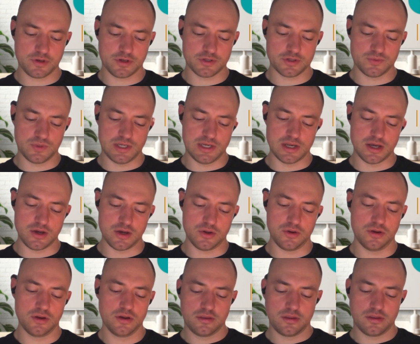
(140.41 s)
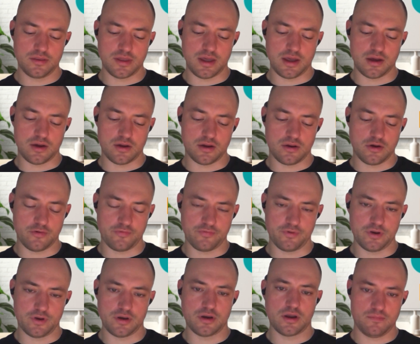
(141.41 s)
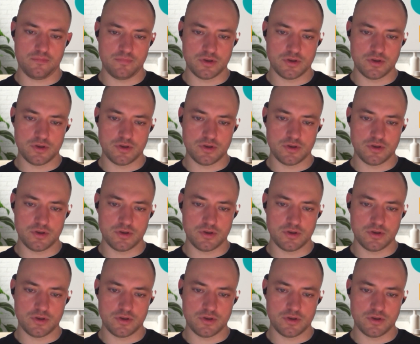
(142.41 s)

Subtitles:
because we know that they are often